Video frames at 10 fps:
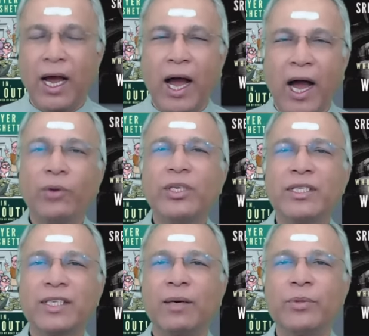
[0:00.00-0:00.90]
How this
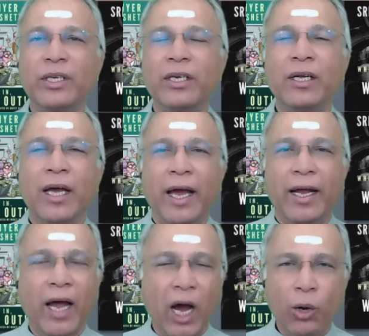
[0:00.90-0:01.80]
comes in and
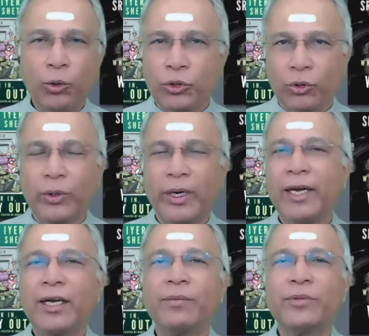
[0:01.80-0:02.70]
how Ukraine
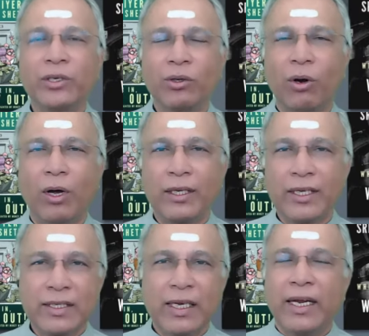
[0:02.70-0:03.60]
comes into all this,
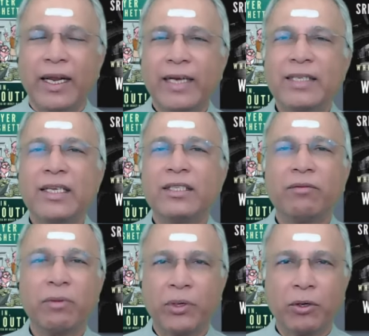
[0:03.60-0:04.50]
let's listen from
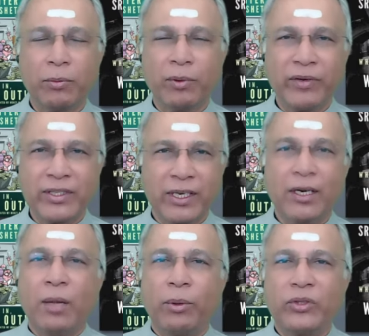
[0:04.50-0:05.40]
the good professor.
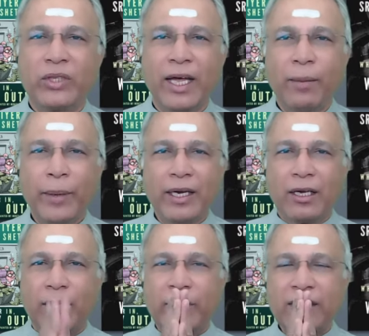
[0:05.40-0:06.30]
Professor Nalapat,
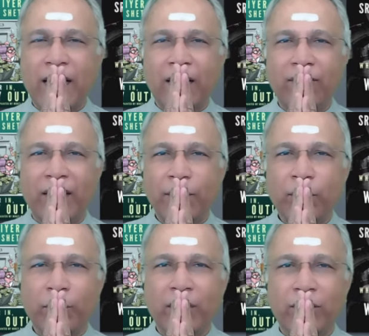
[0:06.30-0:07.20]
Namaskar and welcome to
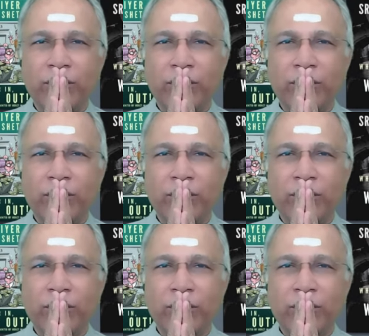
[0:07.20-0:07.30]
PGurus